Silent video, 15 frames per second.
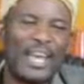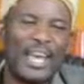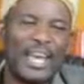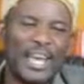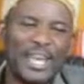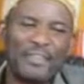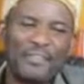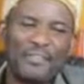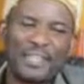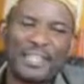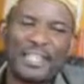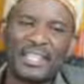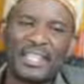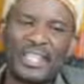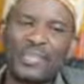
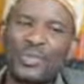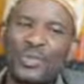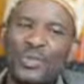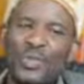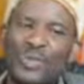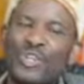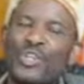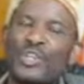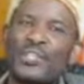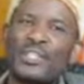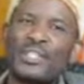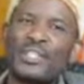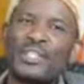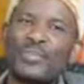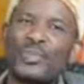everything that you don't know, it
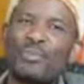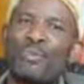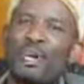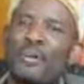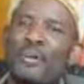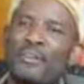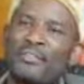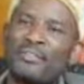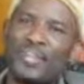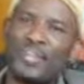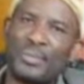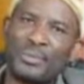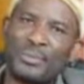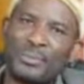has got power over you.